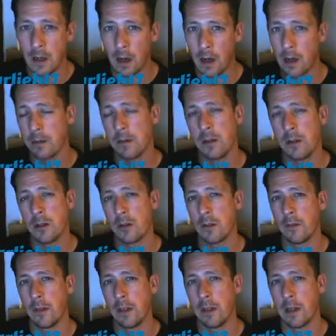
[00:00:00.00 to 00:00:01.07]
I hope you enjoyed the
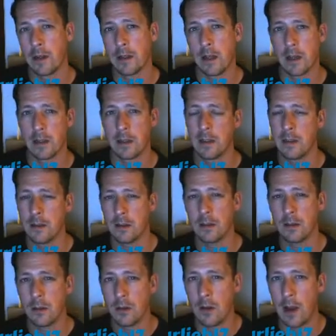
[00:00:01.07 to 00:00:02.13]
video, Assassins.
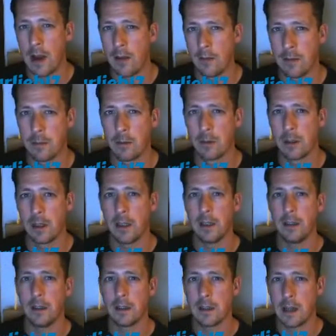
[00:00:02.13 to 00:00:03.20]
Good night, everybody.